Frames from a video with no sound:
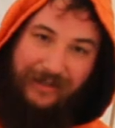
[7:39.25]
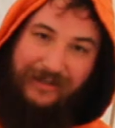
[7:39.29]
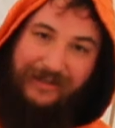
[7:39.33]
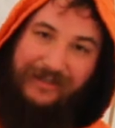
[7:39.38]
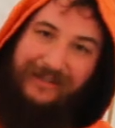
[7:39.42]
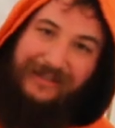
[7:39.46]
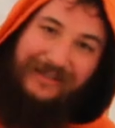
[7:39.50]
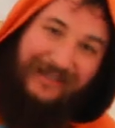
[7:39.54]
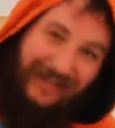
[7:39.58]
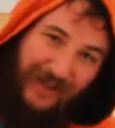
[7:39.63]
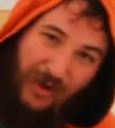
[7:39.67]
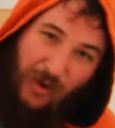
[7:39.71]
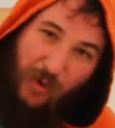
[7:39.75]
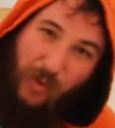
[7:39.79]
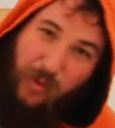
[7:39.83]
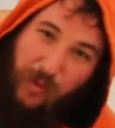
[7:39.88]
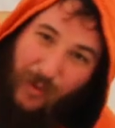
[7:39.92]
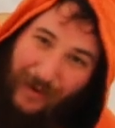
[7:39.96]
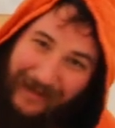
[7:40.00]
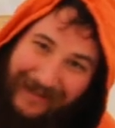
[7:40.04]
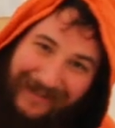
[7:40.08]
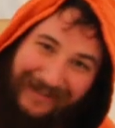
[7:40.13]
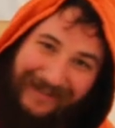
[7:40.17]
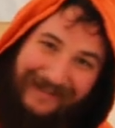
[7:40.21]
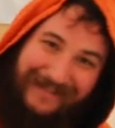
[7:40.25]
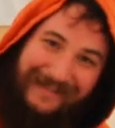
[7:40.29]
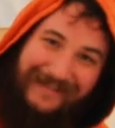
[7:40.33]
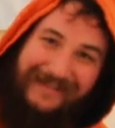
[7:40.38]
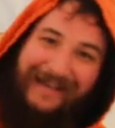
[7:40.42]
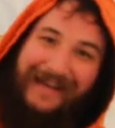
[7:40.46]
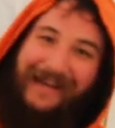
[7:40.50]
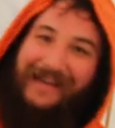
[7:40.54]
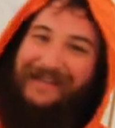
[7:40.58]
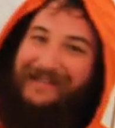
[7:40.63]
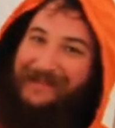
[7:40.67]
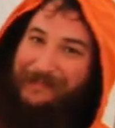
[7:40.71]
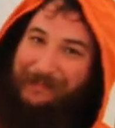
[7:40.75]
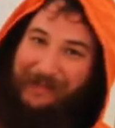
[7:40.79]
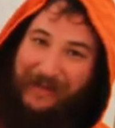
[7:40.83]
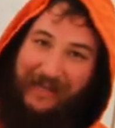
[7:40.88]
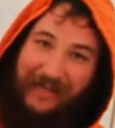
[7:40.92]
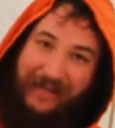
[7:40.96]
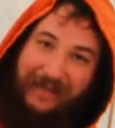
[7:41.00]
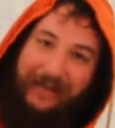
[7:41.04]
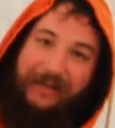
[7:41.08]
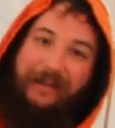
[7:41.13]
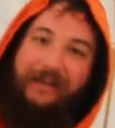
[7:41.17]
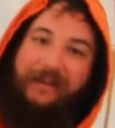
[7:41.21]
This is a queen size
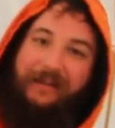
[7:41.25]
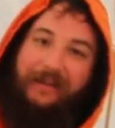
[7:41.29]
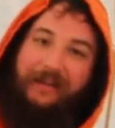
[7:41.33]
bed